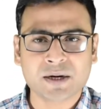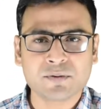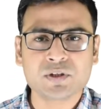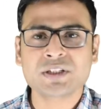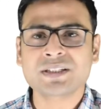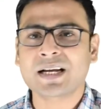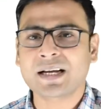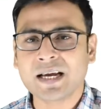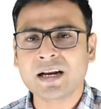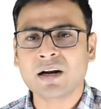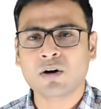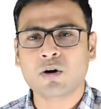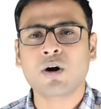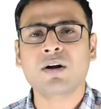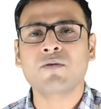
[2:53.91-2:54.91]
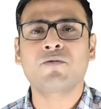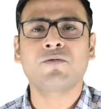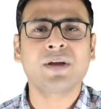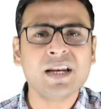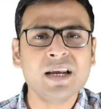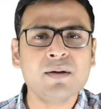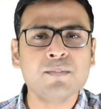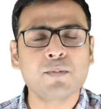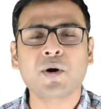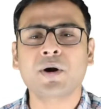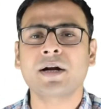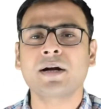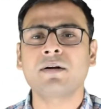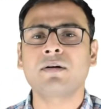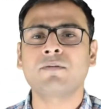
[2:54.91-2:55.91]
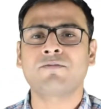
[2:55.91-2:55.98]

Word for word: which is again not a very important